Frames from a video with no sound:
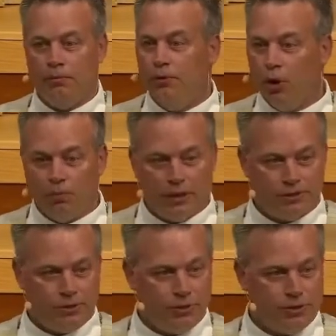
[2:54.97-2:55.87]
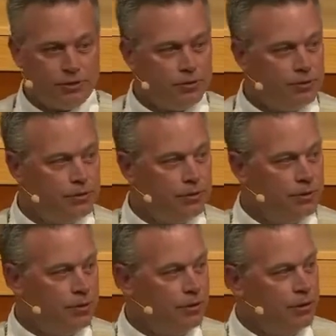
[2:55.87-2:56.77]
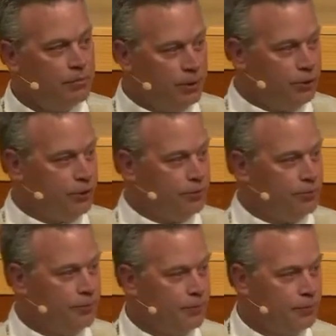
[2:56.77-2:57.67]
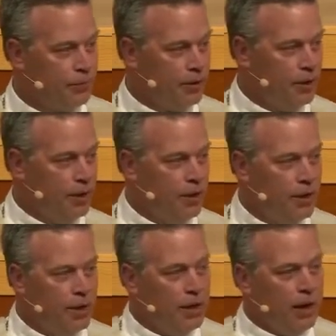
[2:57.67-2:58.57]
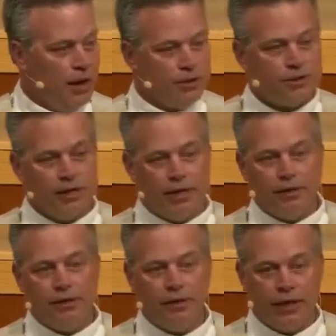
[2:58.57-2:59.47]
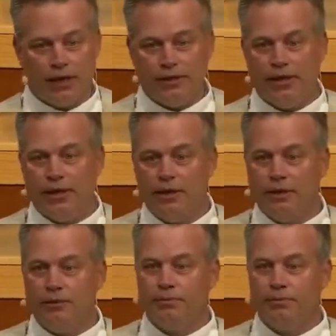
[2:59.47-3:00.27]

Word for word: No pleasantries, mission. Our son got a D.